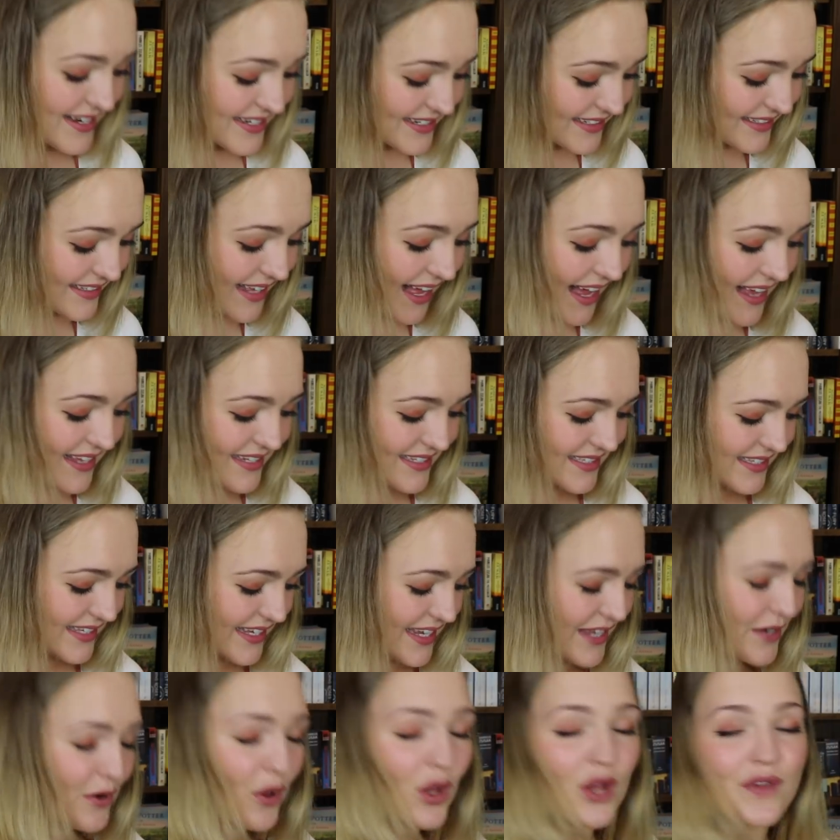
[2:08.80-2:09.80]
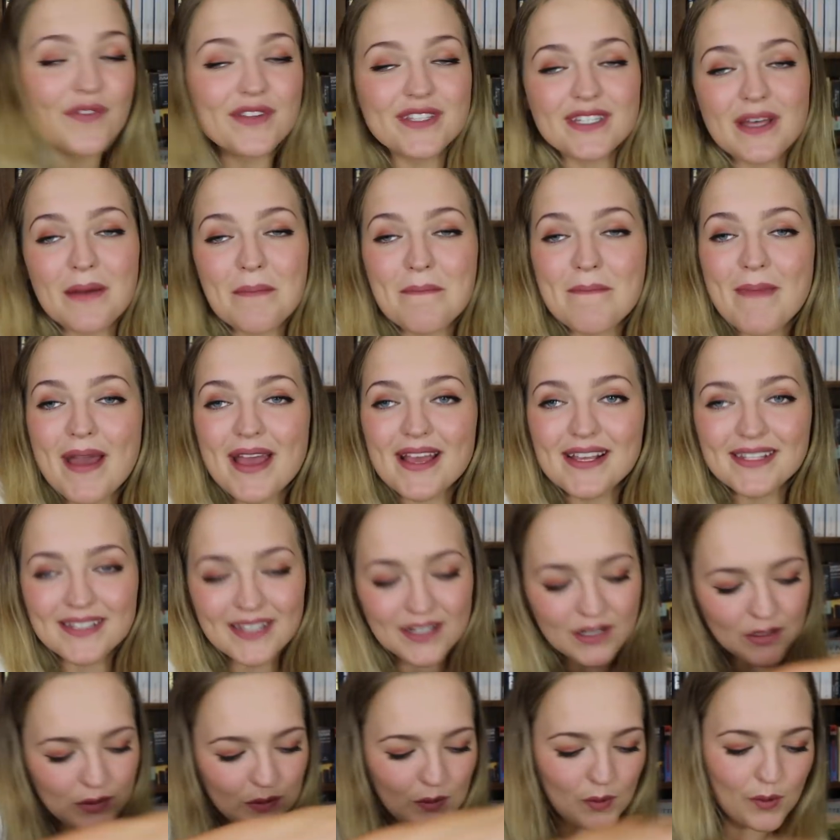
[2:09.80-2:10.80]
And lastly, in all of its
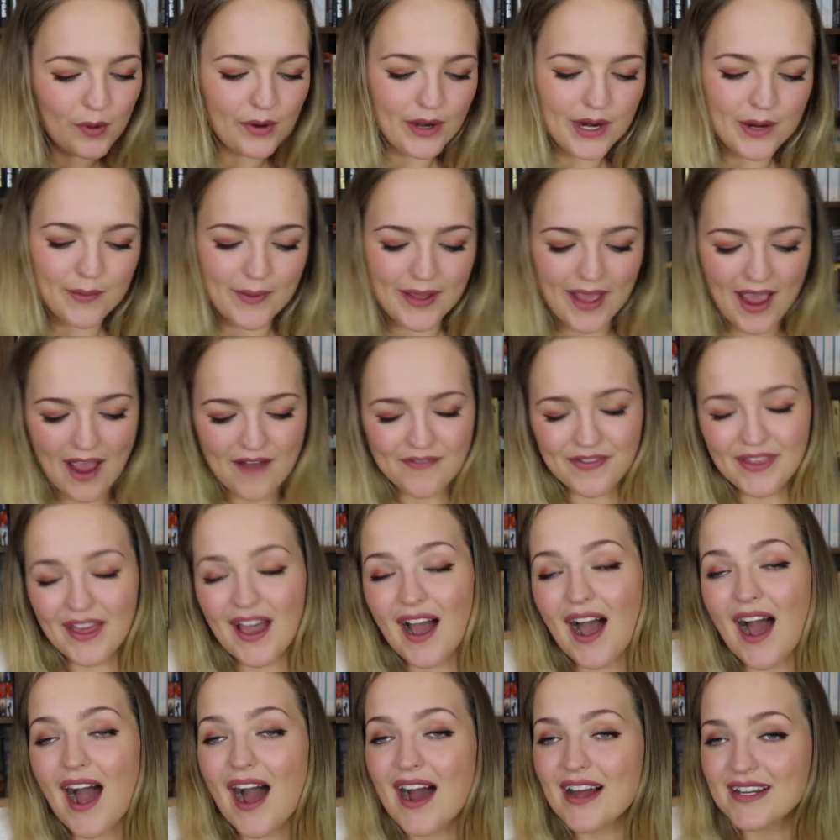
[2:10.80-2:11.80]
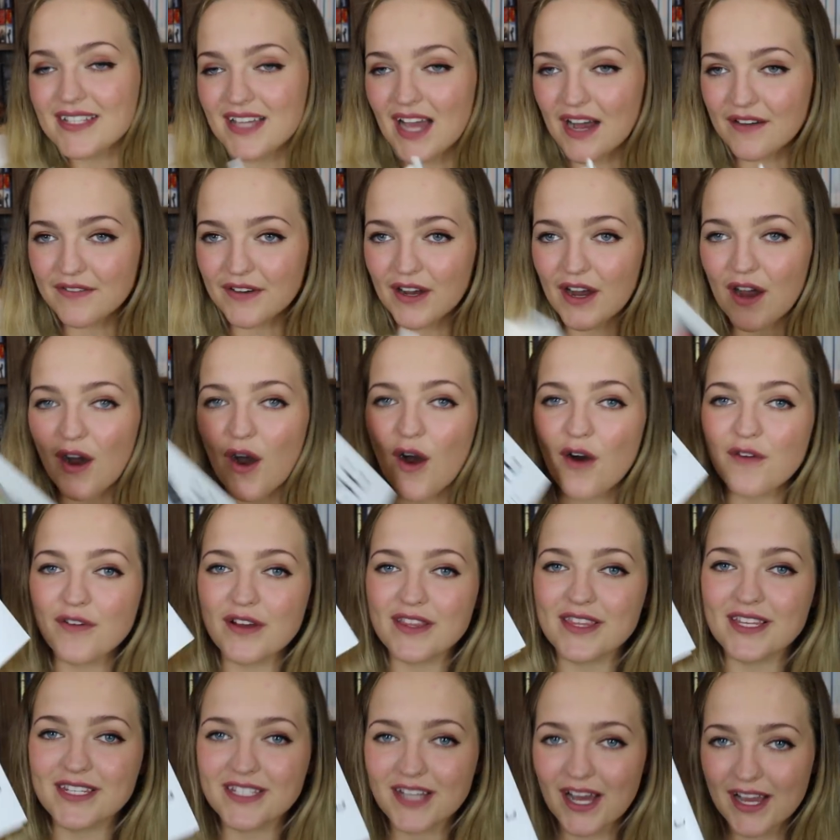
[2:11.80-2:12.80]
amazing glory, we have the hardcover of
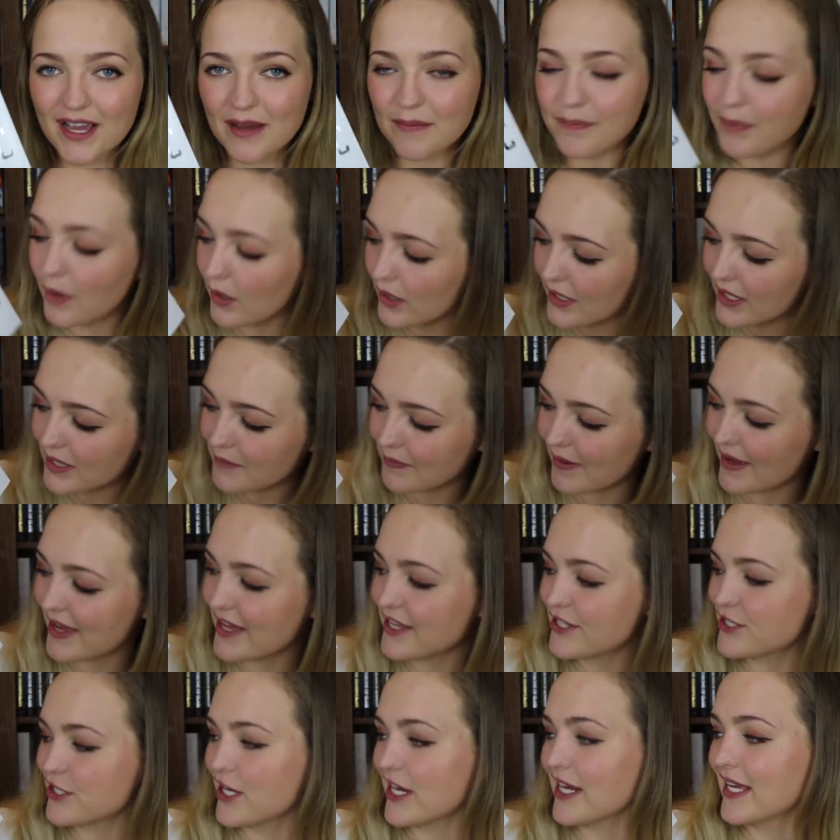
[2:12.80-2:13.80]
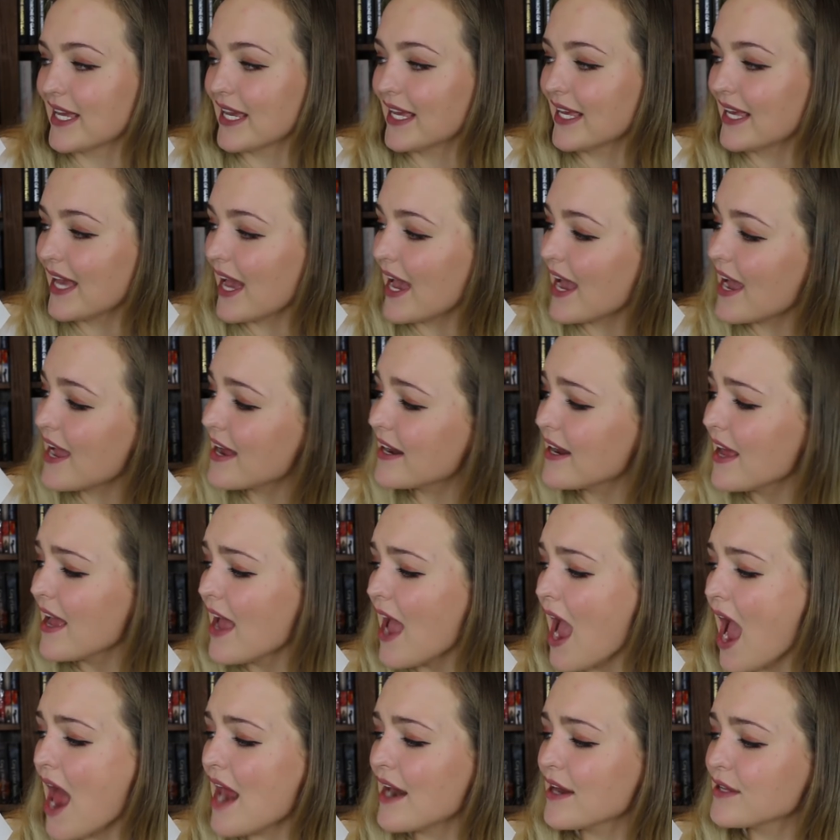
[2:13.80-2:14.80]
The Diabolic by S.J. Kincaid.
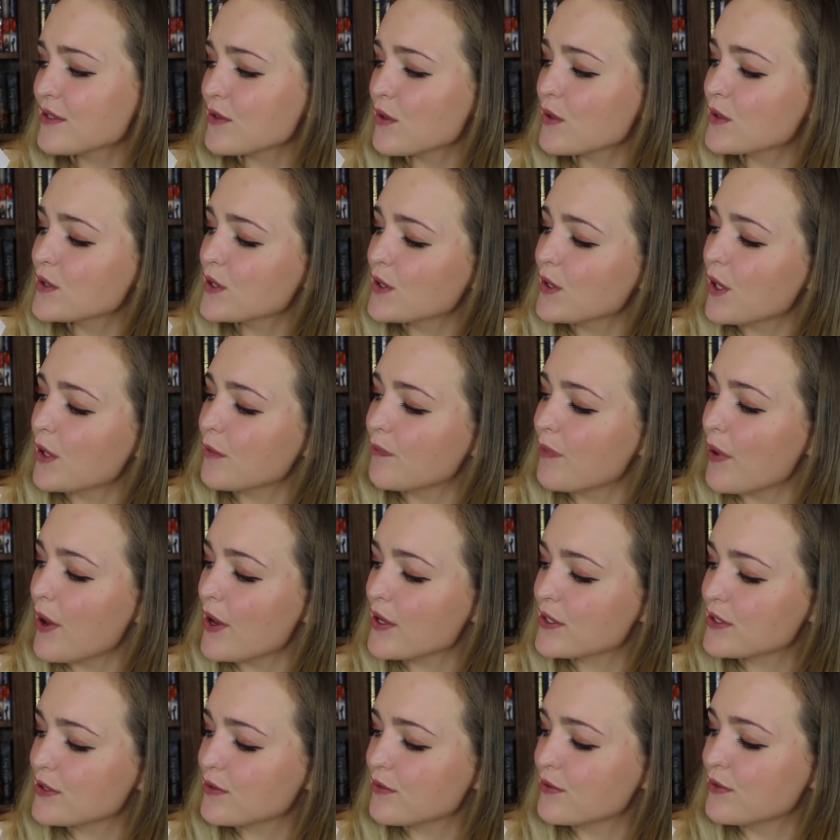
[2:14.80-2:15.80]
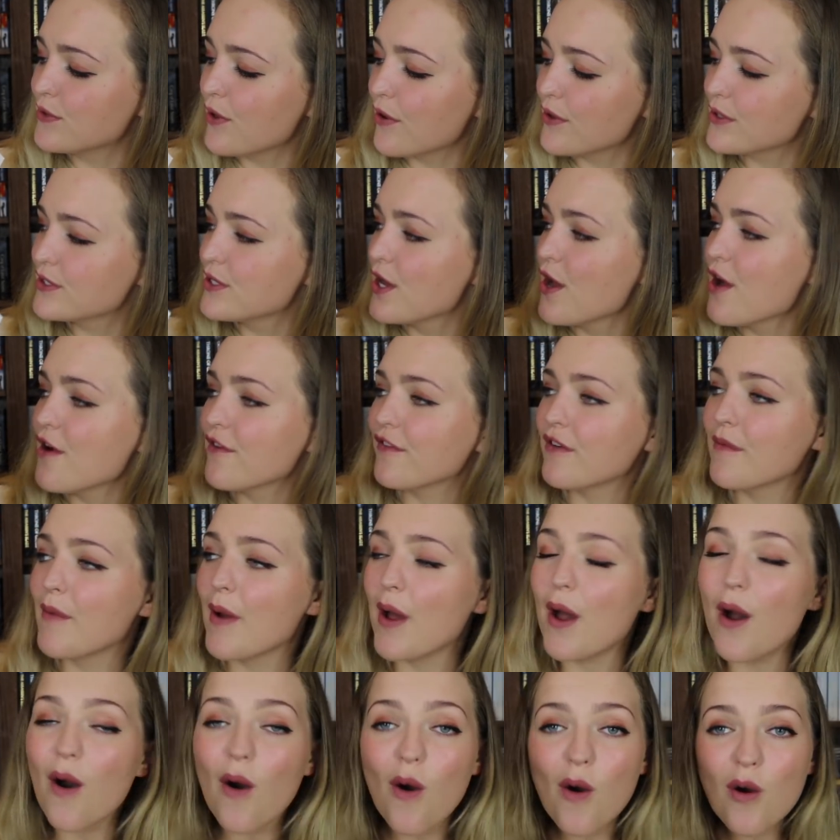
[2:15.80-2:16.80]
And it's also got personal notes from
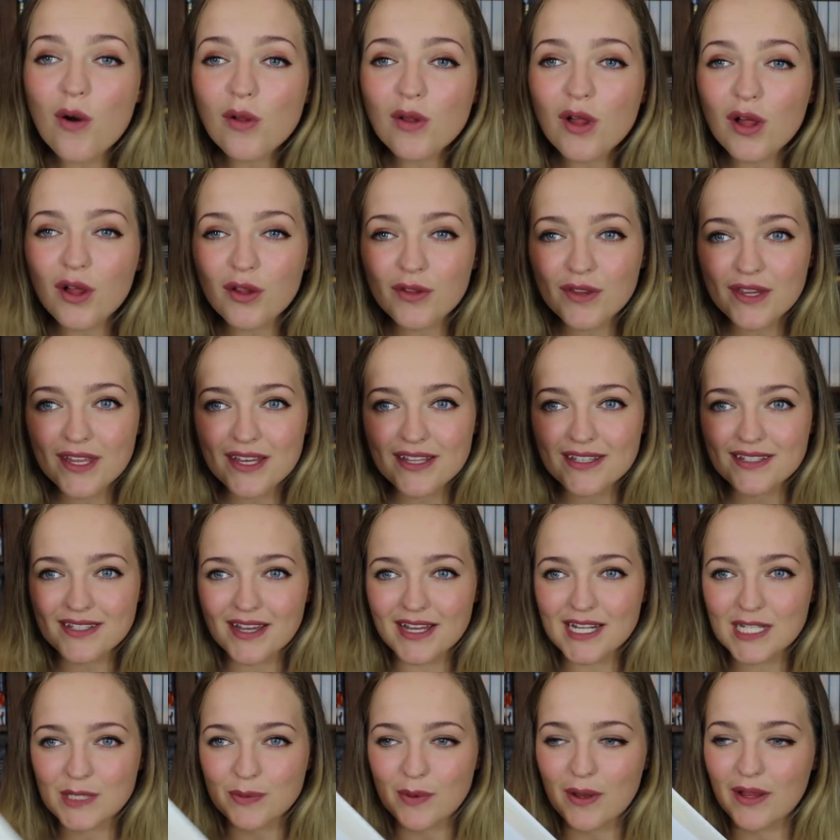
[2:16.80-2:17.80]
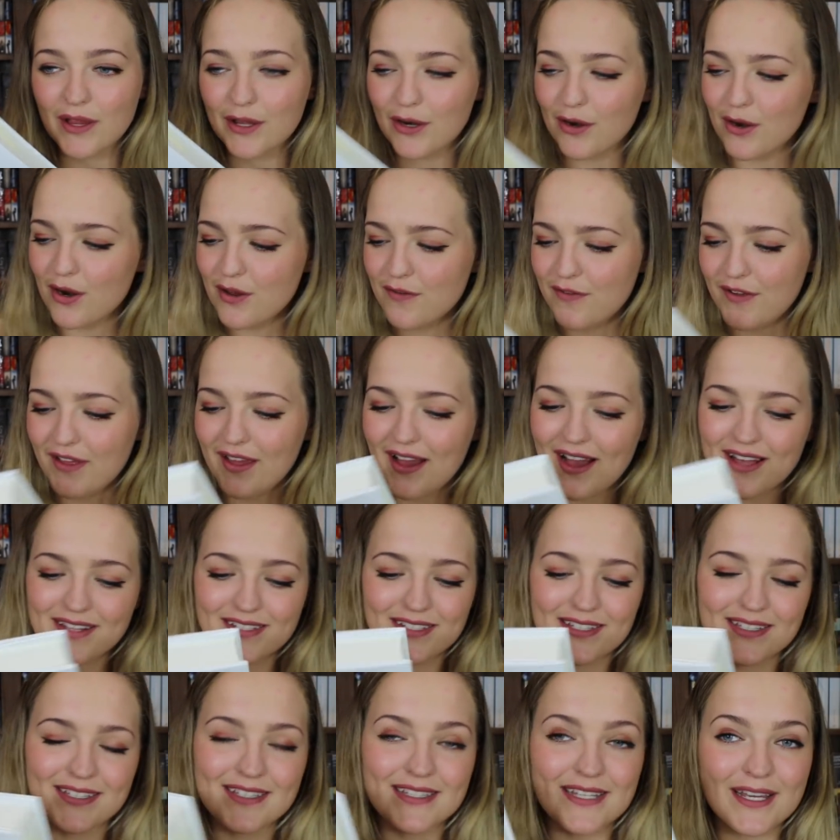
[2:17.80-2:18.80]
her all on the inside as well. I don't know if you
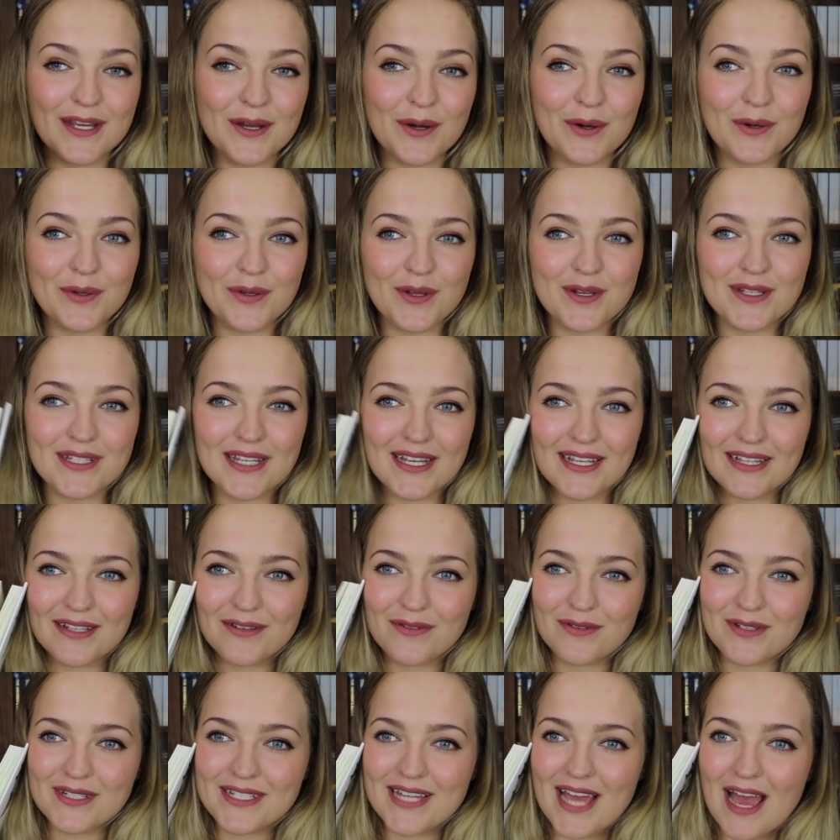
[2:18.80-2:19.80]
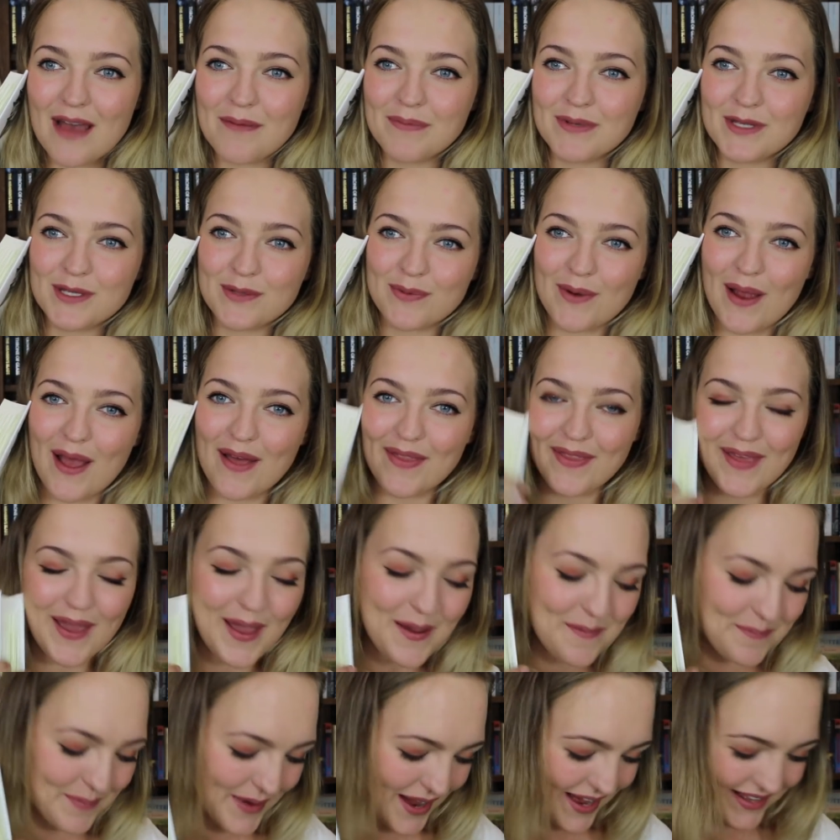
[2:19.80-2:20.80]
guys can see all those like little tabs throughout
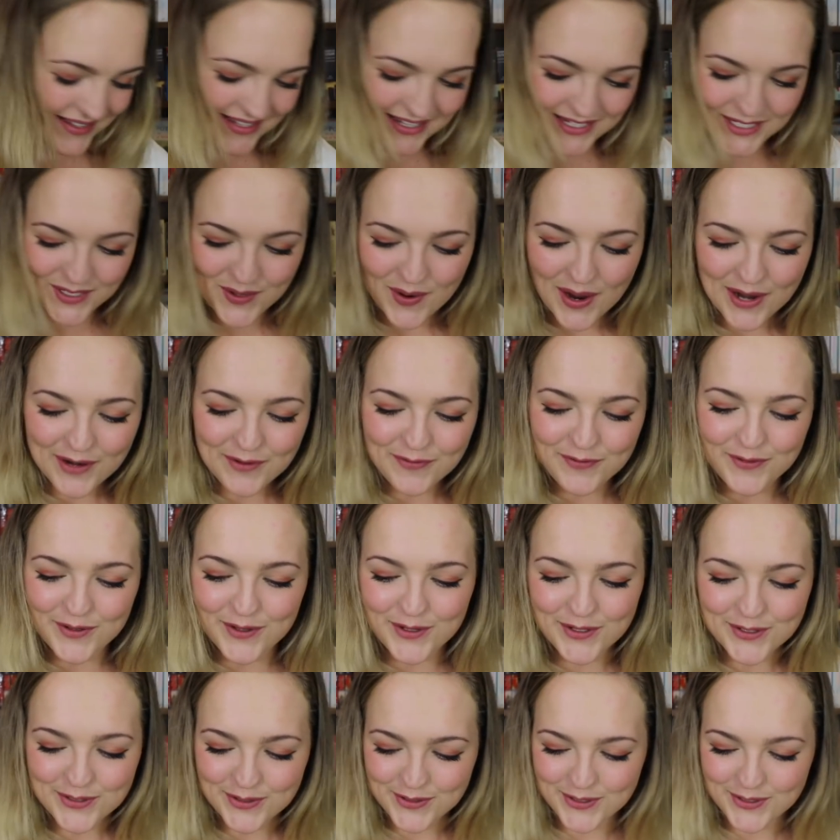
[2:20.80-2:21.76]
there, but there's quite a few.